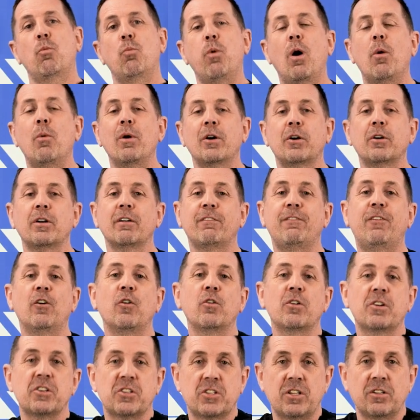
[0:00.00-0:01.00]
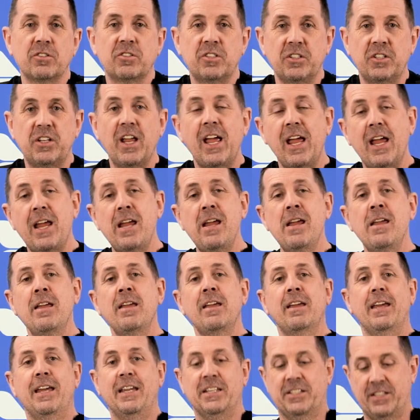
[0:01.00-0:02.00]
What we're going to focus on today
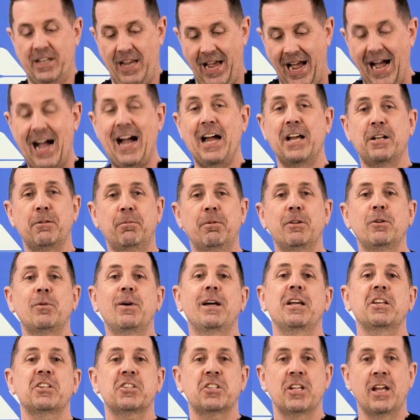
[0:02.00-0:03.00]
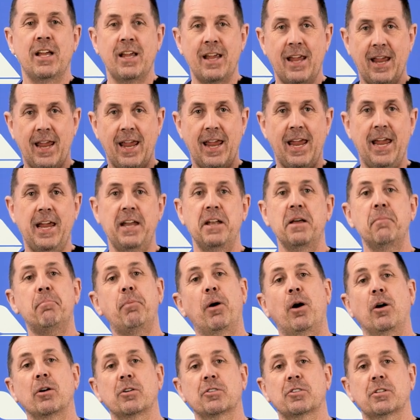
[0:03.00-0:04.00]
is IWS Inner
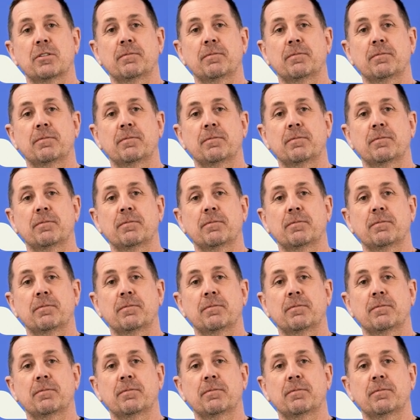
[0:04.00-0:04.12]
Pots.